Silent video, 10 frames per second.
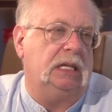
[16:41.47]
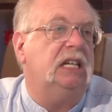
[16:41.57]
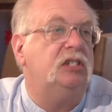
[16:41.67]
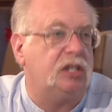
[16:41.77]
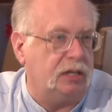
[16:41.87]

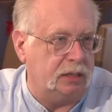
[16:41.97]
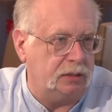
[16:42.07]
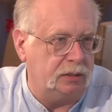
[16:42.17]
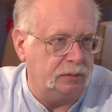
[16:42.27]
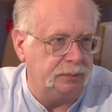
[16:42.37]

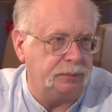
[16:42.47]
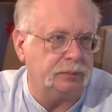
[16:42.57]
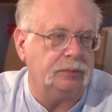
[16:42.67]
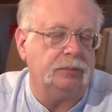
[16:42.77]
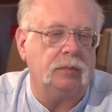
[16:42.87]
incident
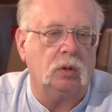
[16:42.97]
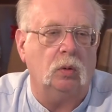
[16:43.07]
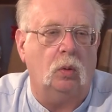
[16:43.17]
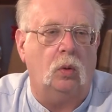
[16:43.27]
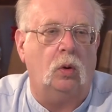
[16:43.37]

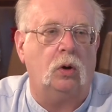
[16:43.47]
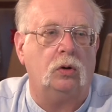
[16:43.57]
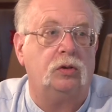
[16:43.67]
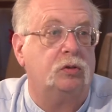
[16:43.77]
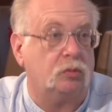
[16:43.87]

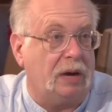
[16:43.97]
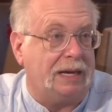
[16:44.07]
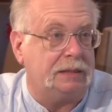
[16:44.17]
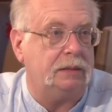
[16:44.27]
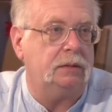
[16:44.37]
or
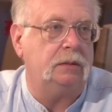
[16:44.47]
threat